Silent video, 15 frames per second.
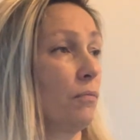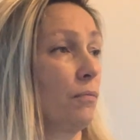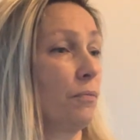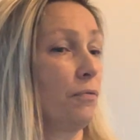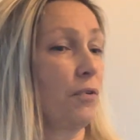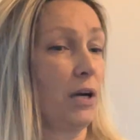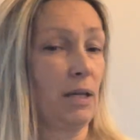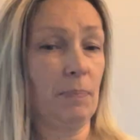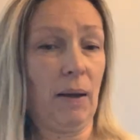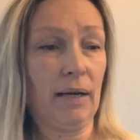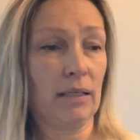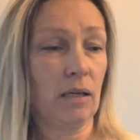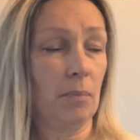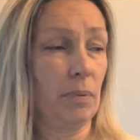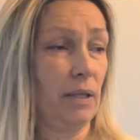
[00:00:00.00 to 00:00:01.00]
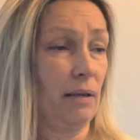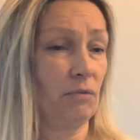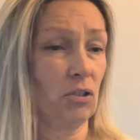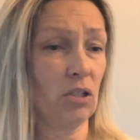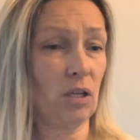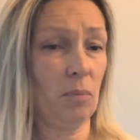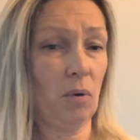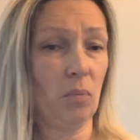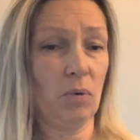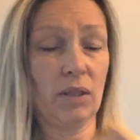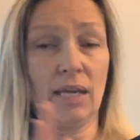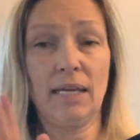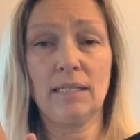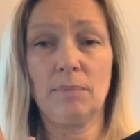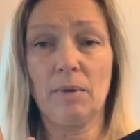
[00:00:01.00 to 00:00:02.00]
Friday Pattern Company have just come up with the
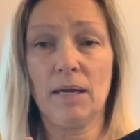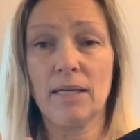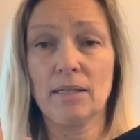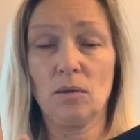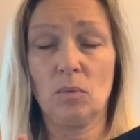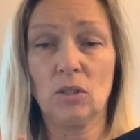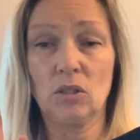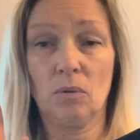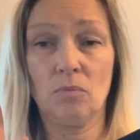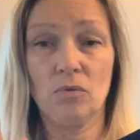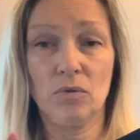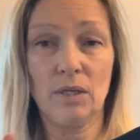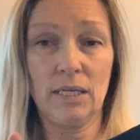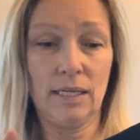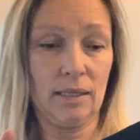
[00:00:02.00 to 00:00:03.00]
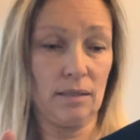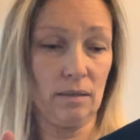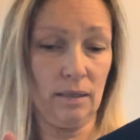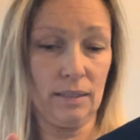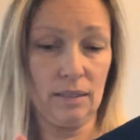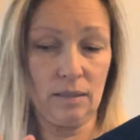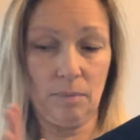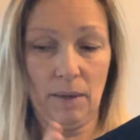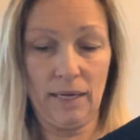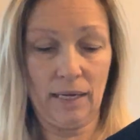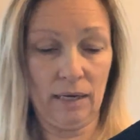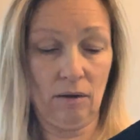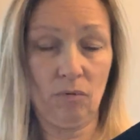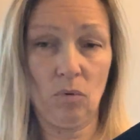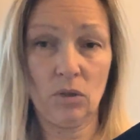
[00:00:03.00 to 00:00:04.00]
Eddy blazer, which I'm really excited to make, and
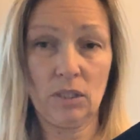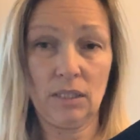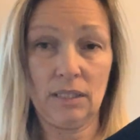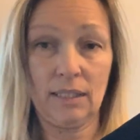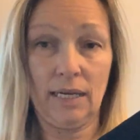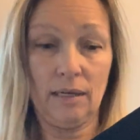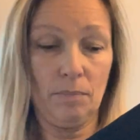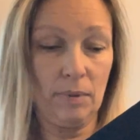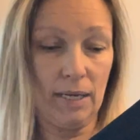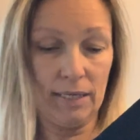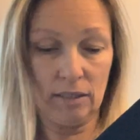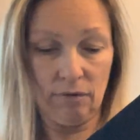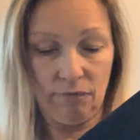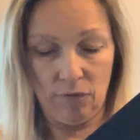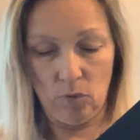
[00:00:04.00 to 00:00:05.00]
I've wanted a denim blazer for a